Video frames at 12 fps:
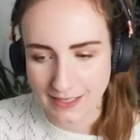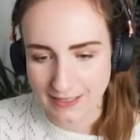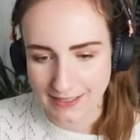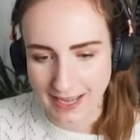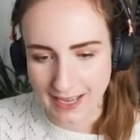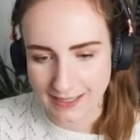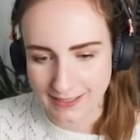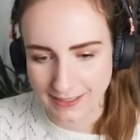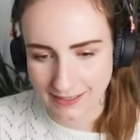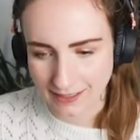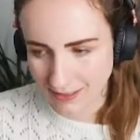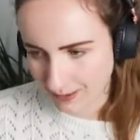Get
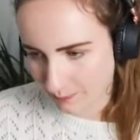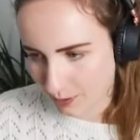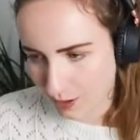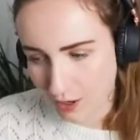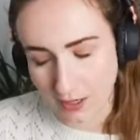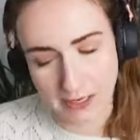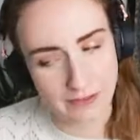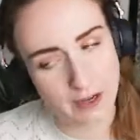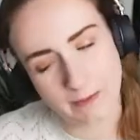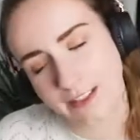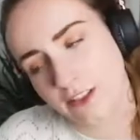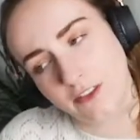poor Olive. Oh
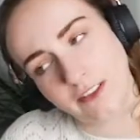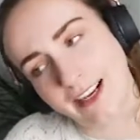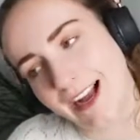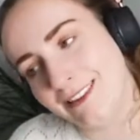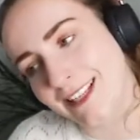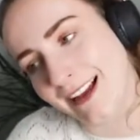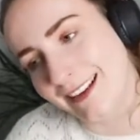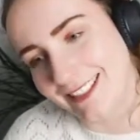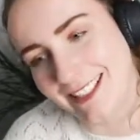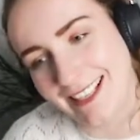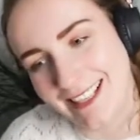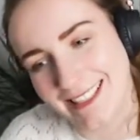my god, look at how tired
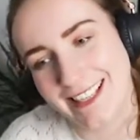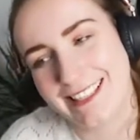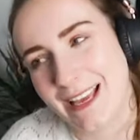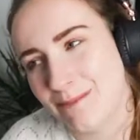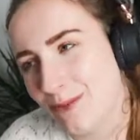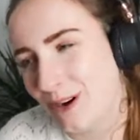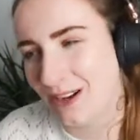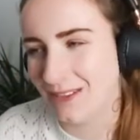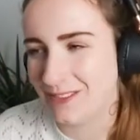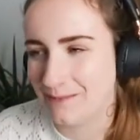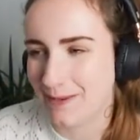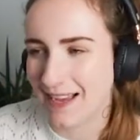she is. Let's get poor Olive
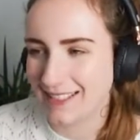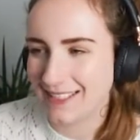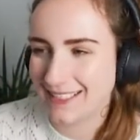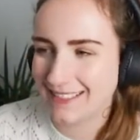to bed.